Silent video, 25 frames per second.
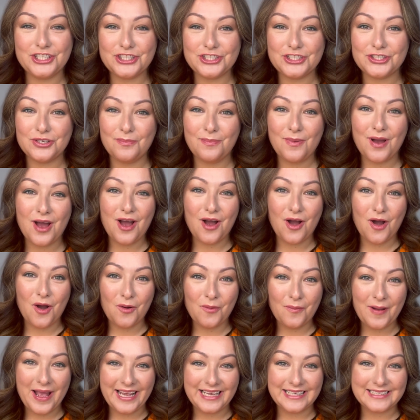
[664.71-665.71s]
Summer
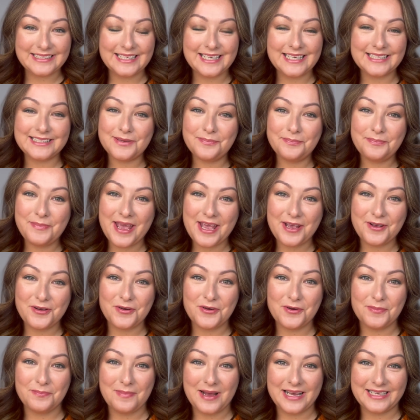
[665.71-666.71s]
Oasis
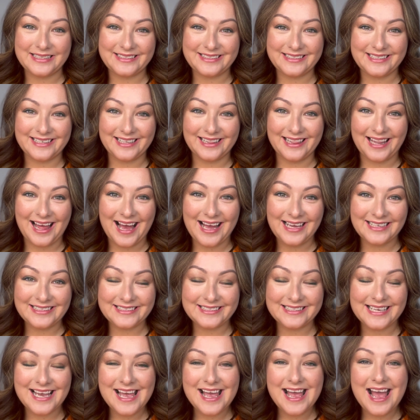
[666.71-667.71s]
Makeup
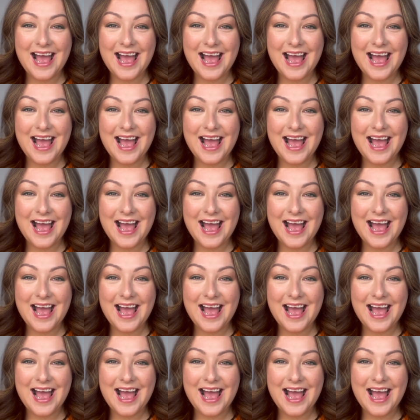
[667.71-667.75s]
Masterclass.